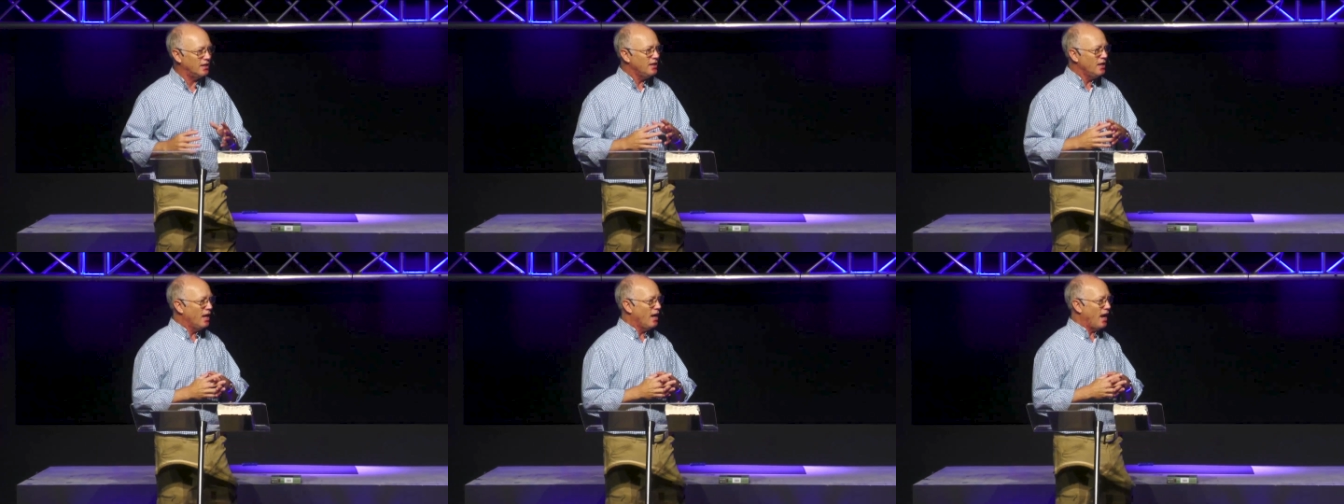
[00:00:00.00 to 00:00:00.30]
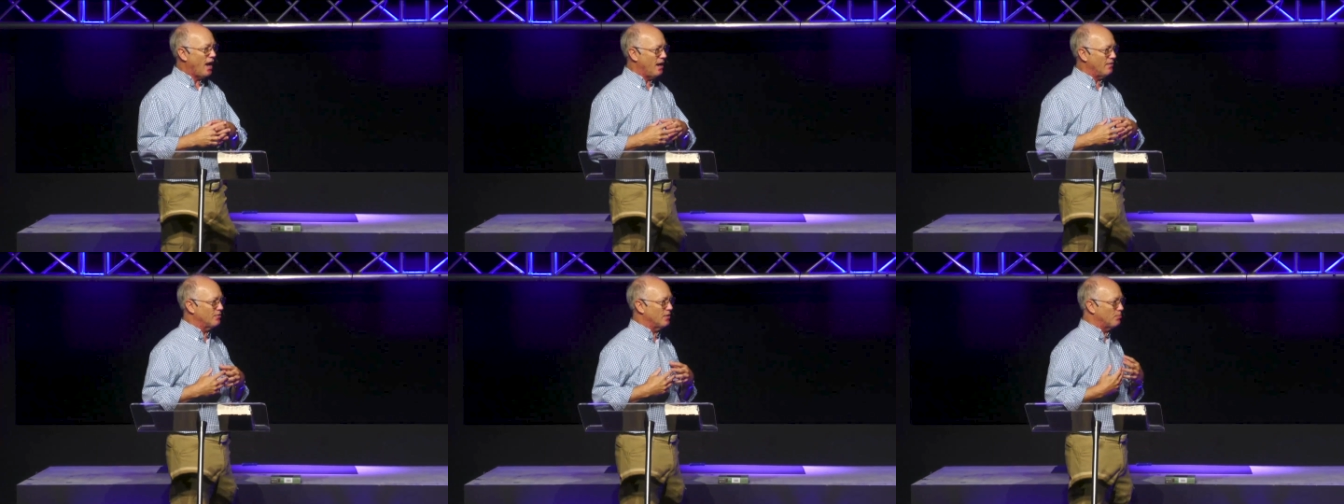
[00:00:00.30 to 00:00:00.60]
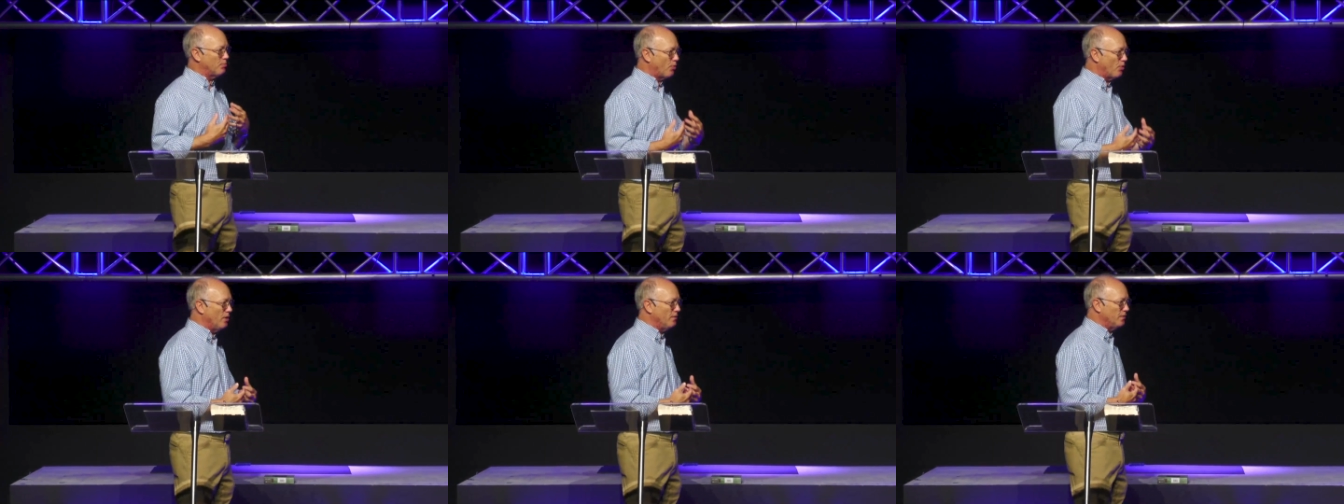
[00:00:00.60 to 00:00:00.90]
have the
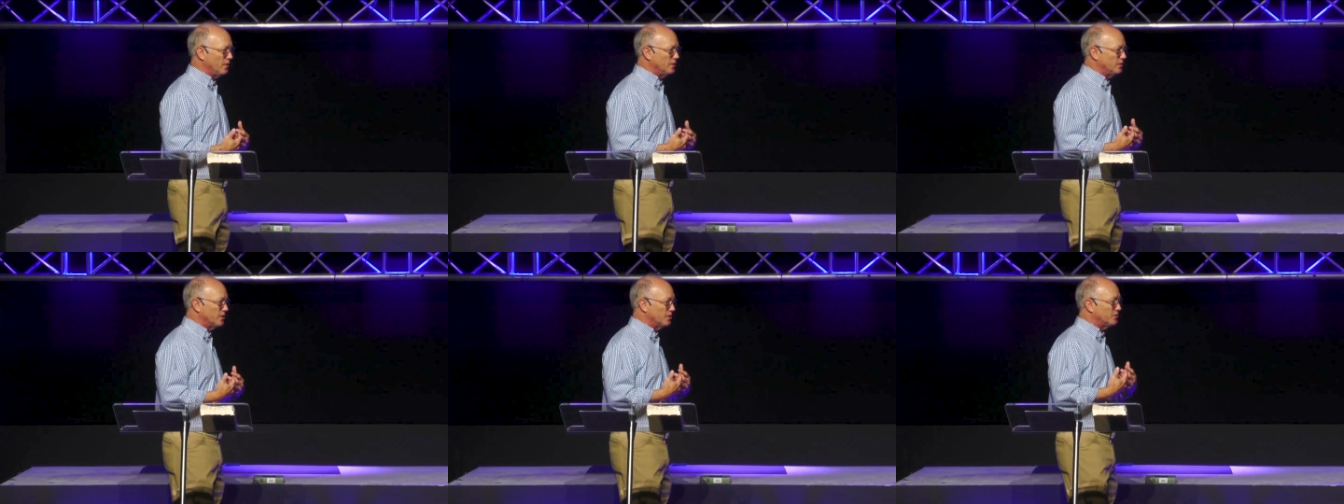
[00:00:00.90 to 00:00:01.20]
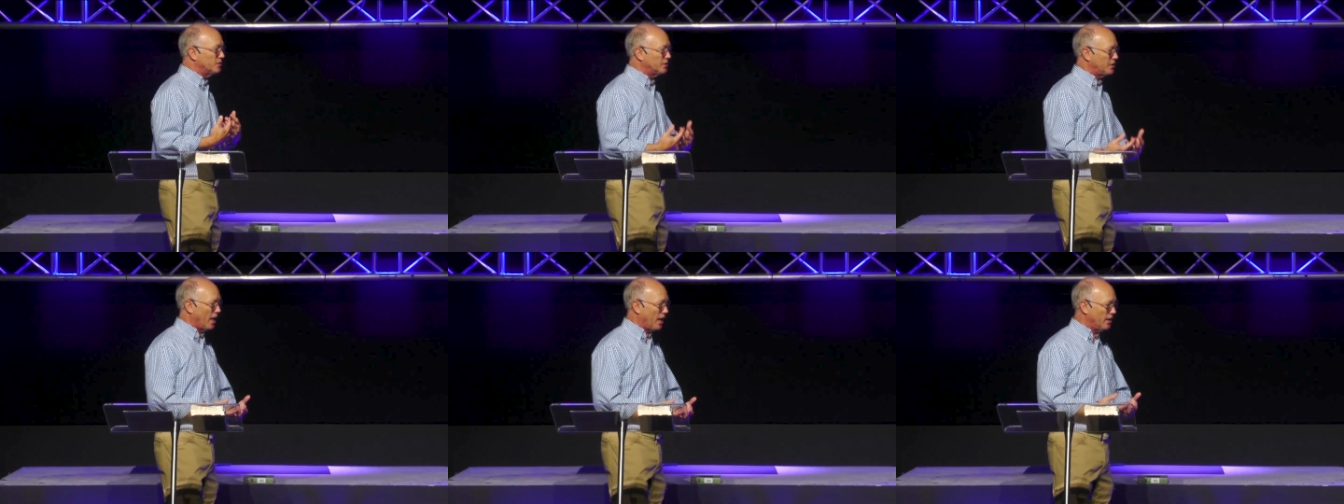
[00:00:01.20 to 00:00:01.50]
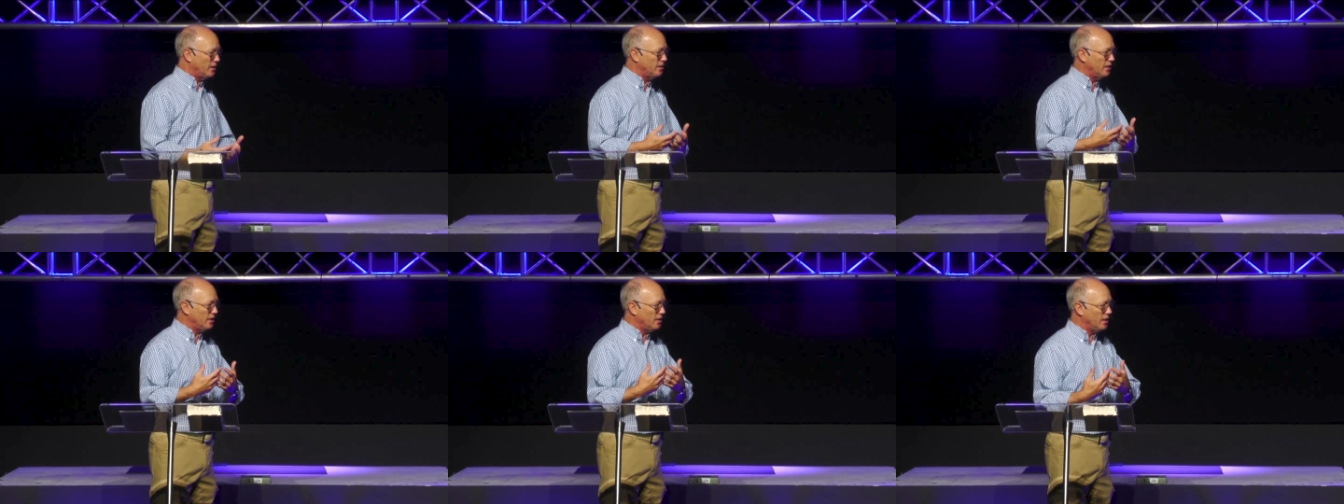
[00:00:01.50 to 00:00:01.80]
privilege of
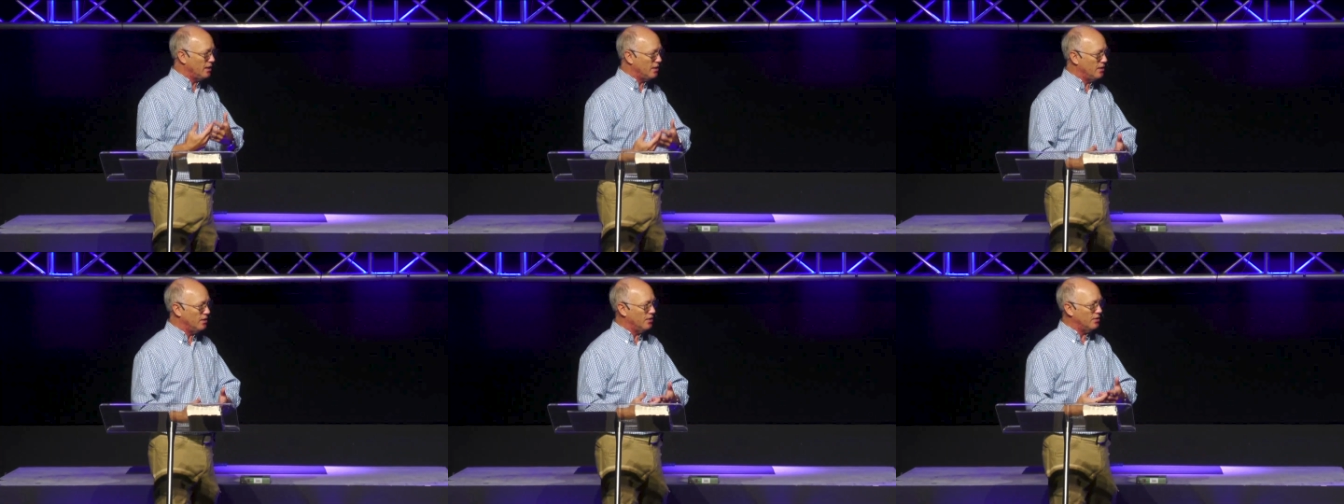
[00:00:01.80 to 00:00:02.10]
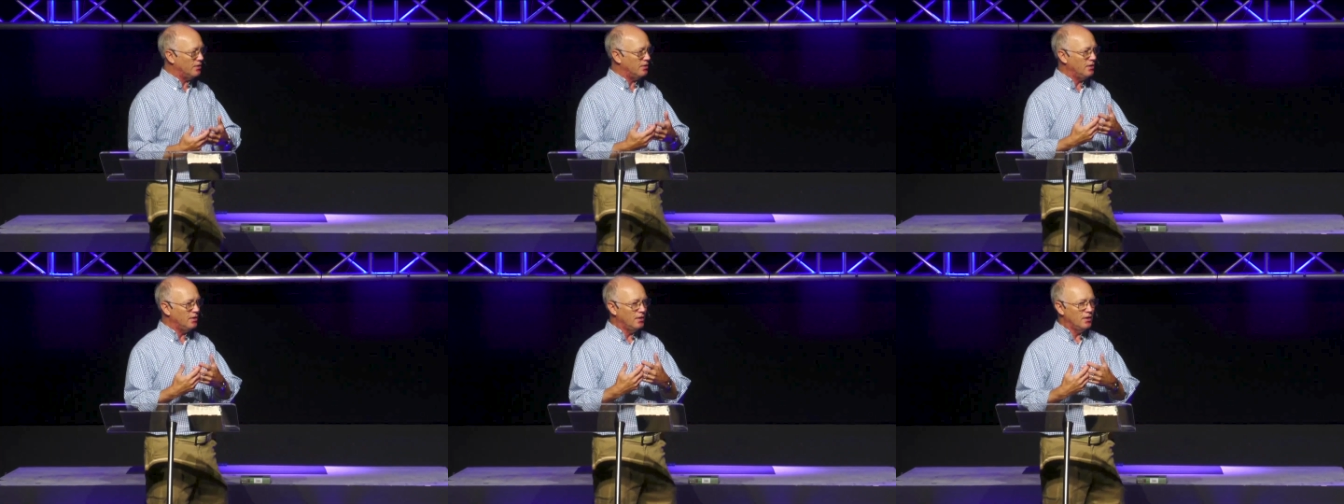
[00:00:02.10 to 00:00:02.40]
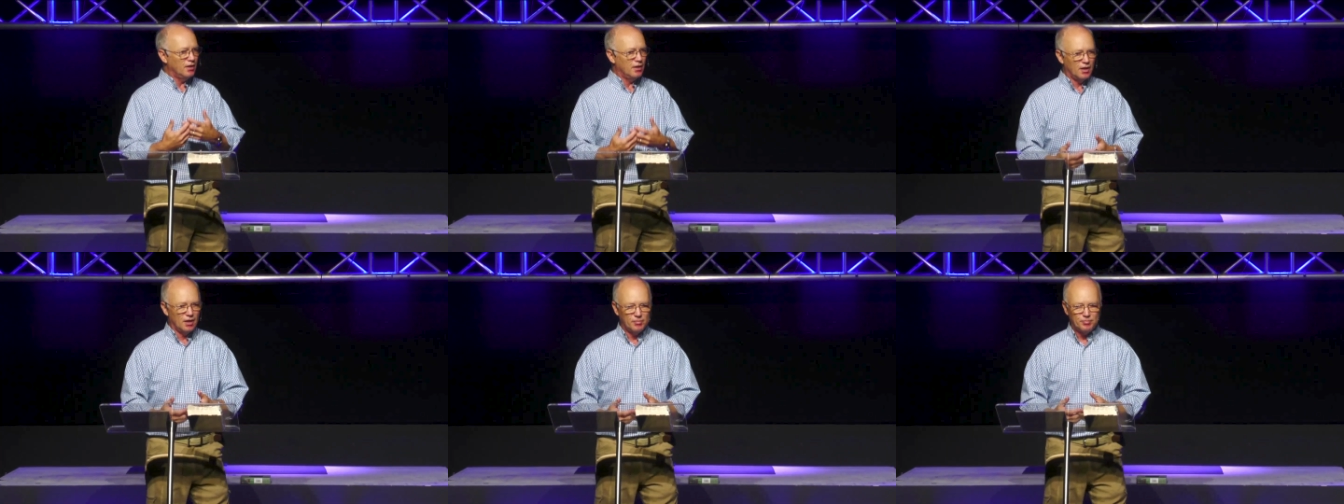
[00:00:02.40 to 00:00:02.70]
standing here
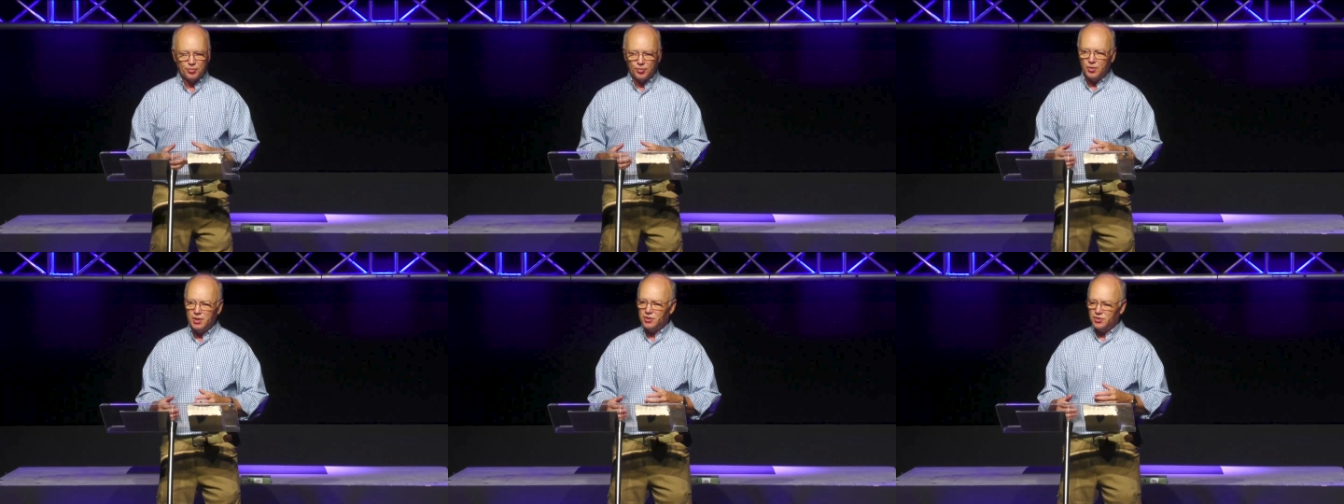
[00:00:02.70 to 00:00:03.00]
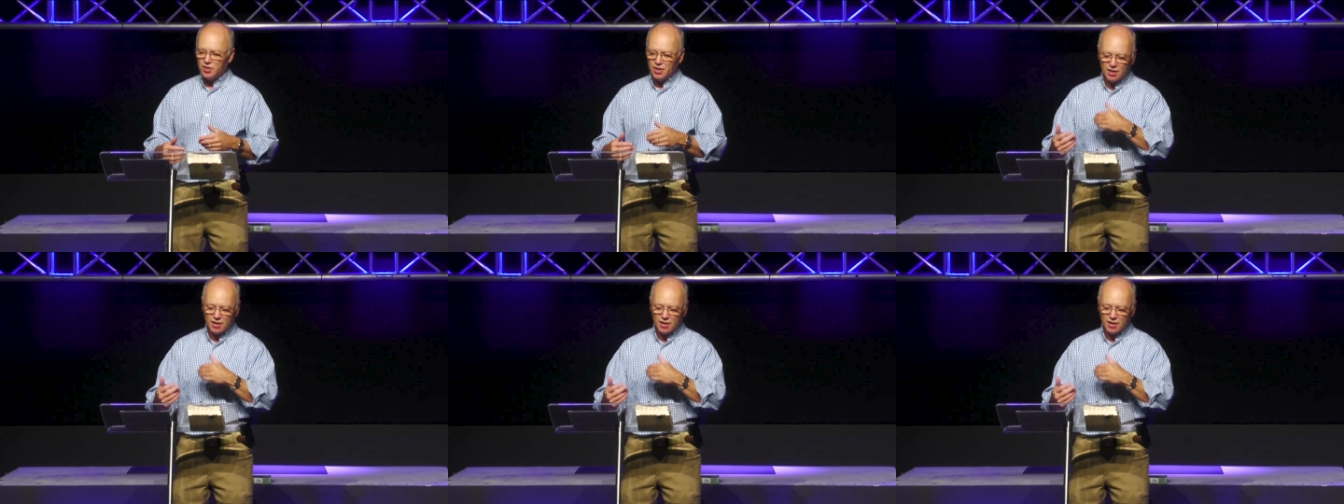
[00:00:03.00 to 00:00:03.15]
preaching.